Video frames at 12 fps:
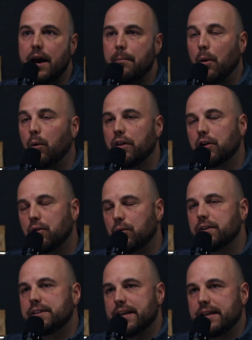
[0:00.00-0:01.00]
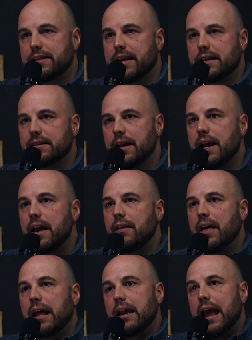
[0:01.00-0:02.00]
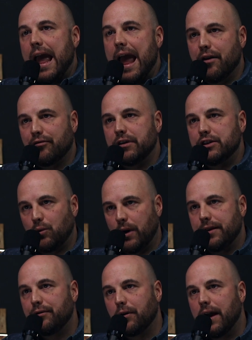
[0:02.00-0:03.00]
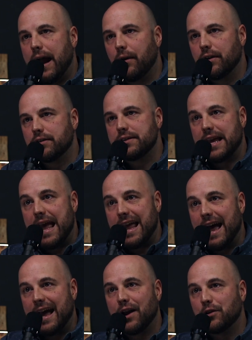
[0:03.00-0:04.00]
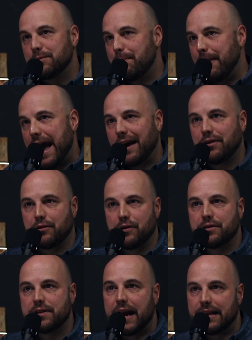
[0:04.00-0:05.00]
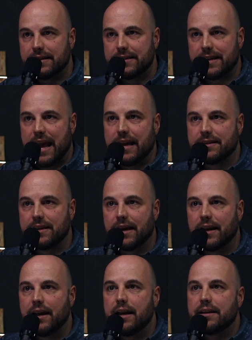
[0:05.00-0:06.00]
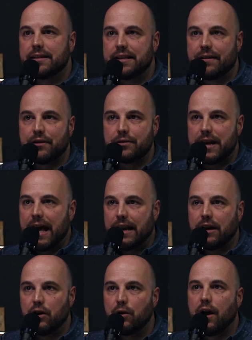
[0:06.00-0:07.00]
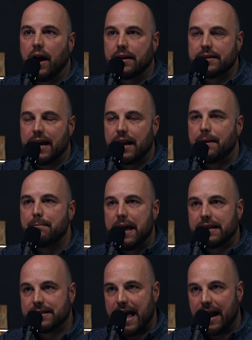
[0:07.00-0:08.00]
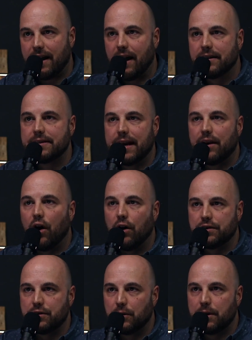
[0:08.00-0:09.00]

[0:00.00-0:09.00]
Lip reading: But one of the coolest things is that every 24 hours, the AI goes back through your site and scans it to see if there's any new content and makes that content also